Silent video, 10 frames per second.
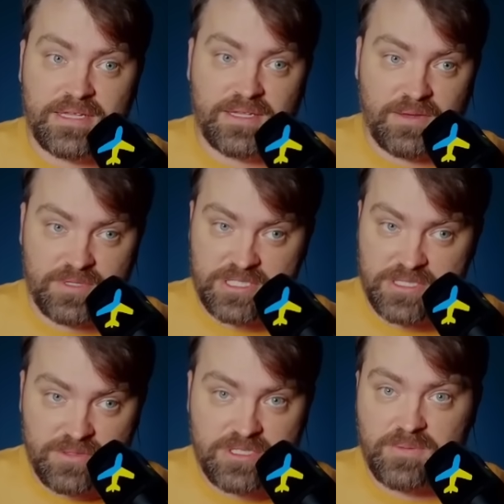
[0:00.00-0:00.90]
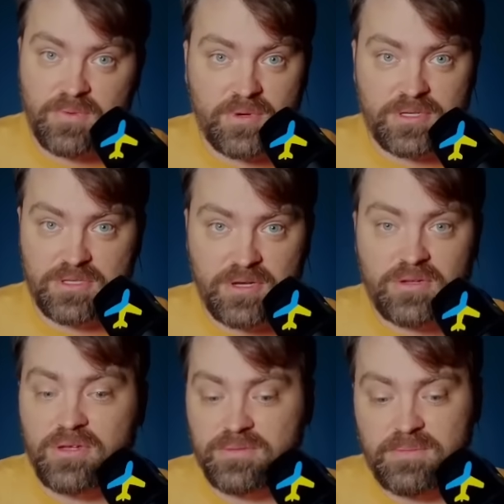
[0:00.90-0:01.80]
they would still support
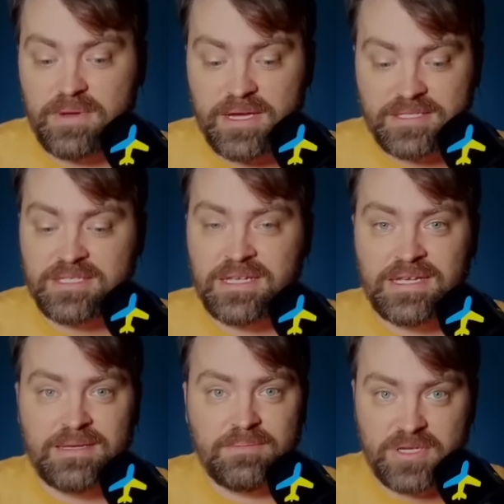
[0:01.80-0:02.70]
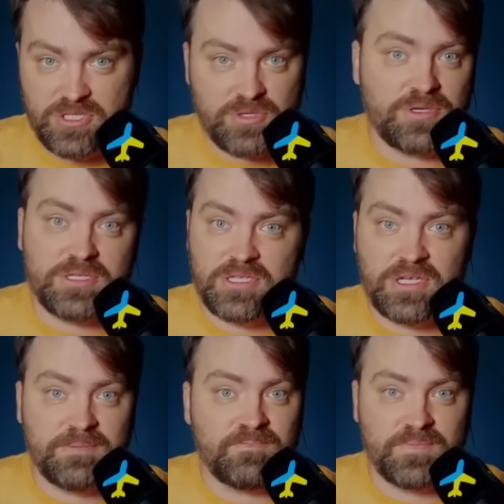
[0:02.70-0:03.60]
Donald, but
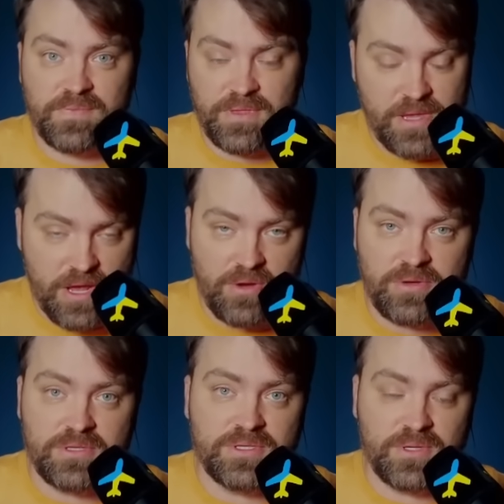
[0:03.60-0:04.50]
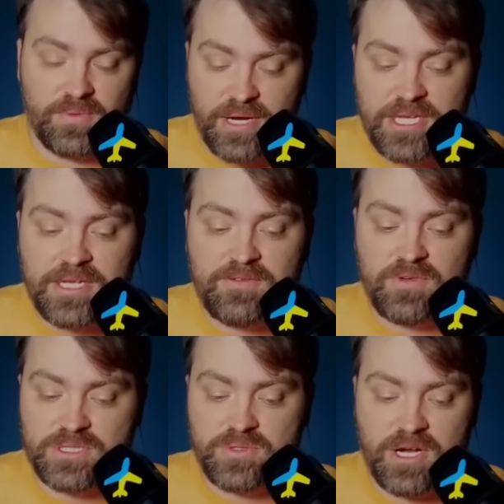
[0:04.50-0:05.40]
majority, no, the rating
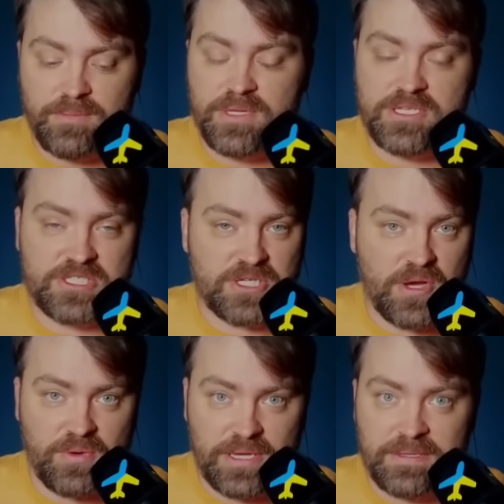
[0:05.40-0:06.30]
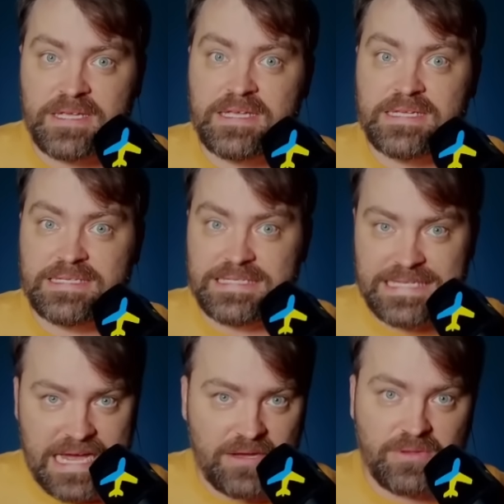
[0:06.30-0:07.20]
for Trump is going
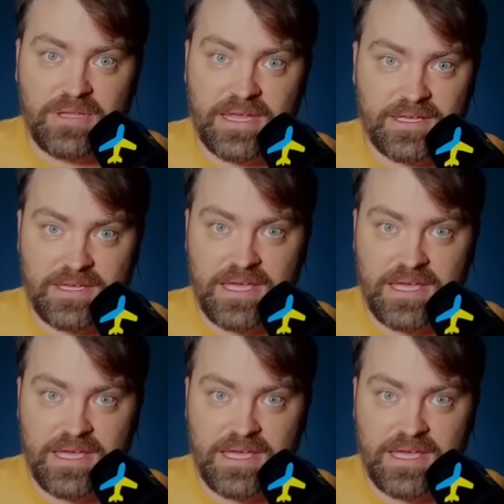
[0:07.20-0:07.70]
down like a